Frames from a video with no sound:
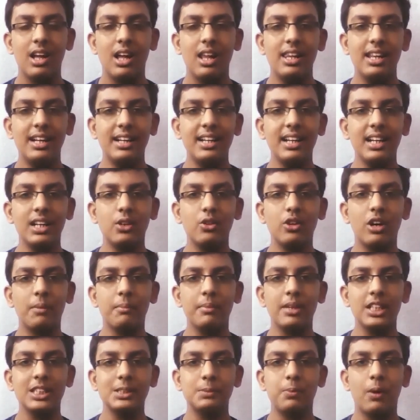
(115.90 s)
leading to a
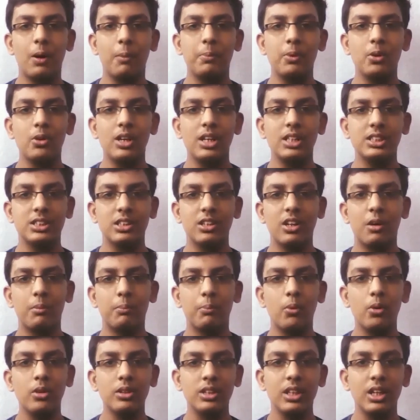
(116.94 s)
mixed population of
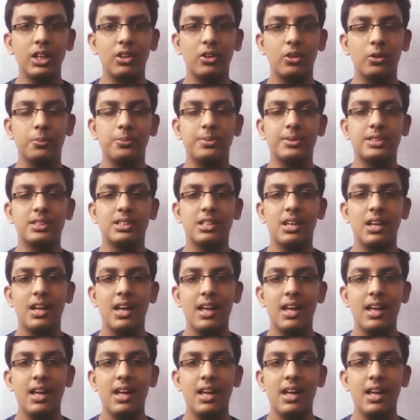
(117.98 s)
both the groups.